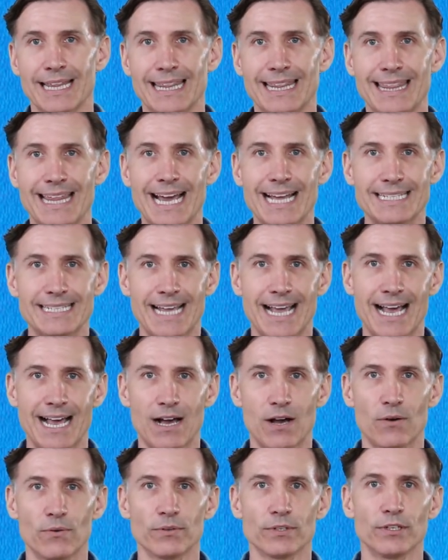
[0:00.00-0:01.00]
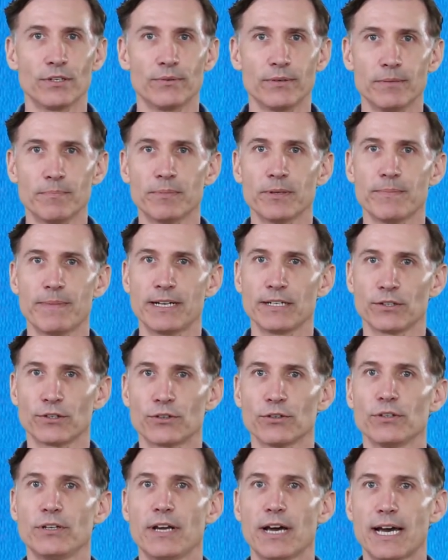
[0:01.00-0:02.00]
That's how you implement
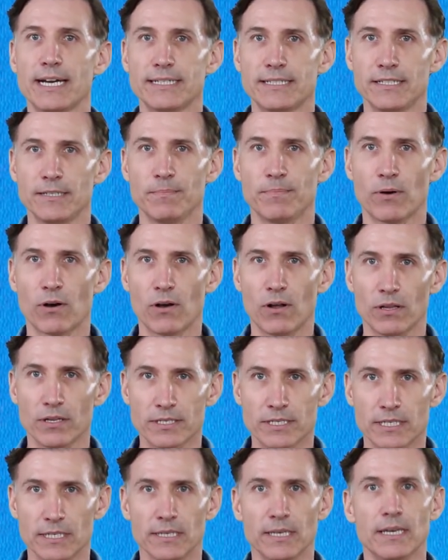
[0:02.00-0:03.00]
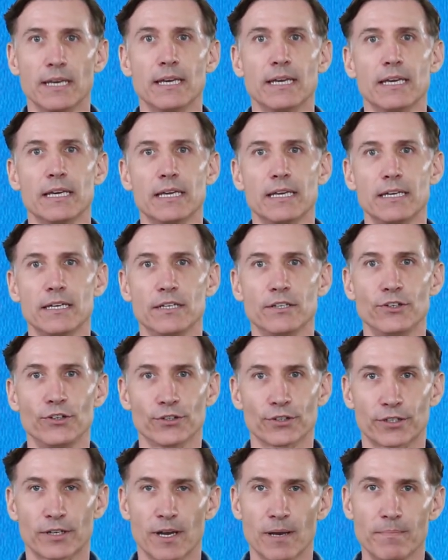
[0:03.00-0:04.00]
good IT policy in
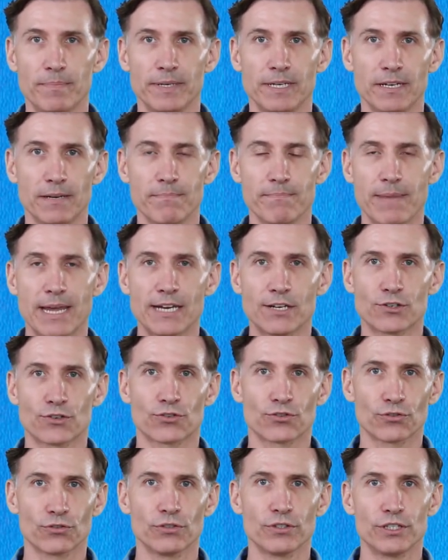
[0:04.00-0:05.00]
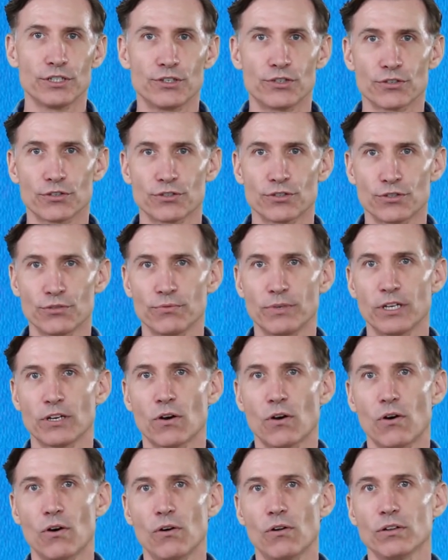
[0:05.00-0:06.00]
your company and make sure that you're doing
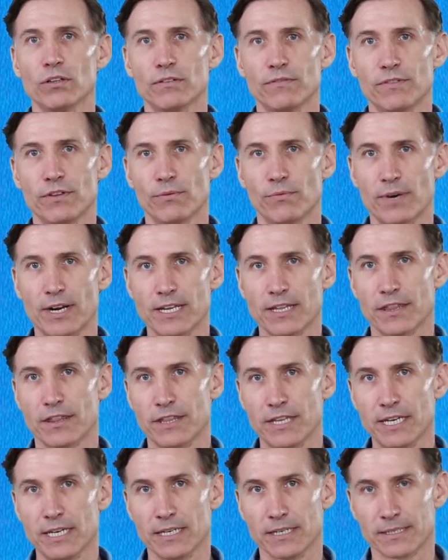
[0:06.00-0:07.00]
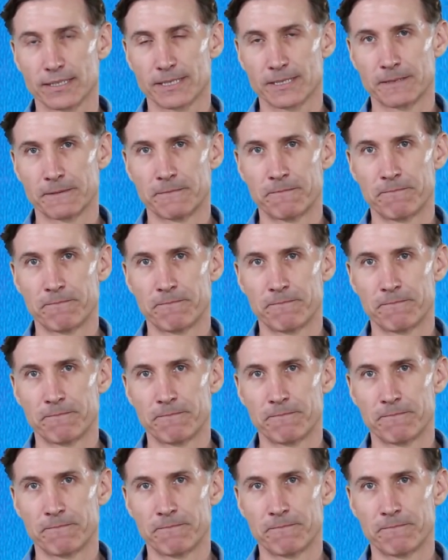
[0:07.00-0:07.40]
all of the right things.